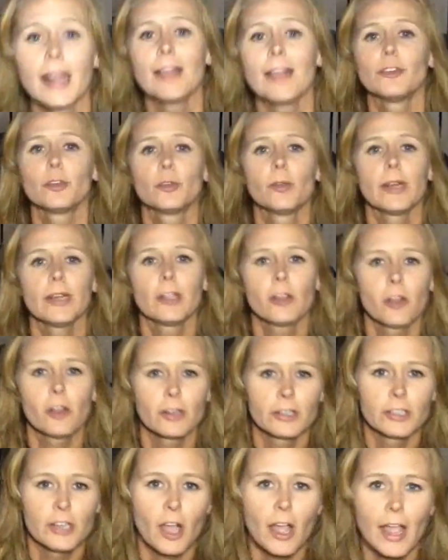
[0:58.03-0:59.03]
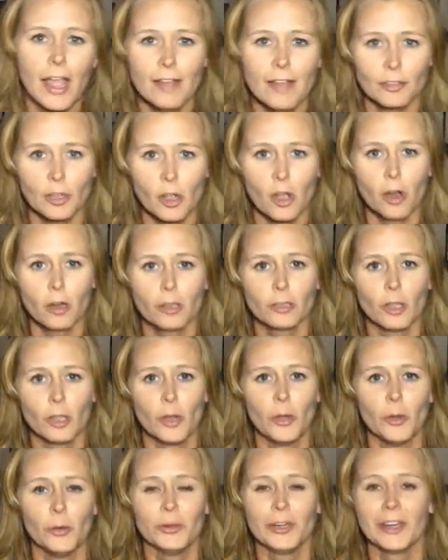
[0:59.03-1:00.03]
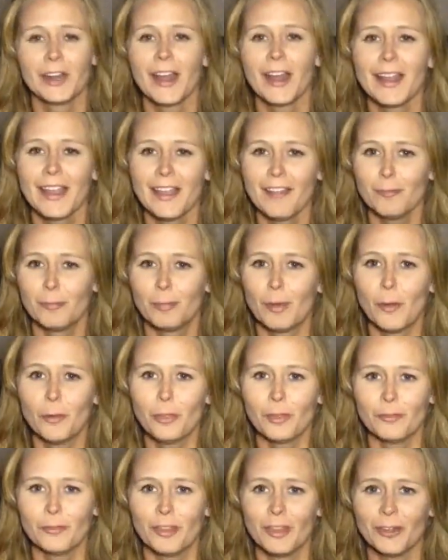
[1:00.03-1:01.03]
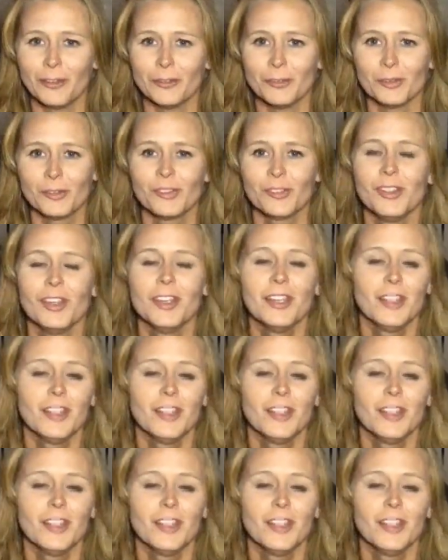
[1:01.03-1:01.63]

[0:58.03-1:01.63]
have a credit card, not have a car loan, and I have both of those.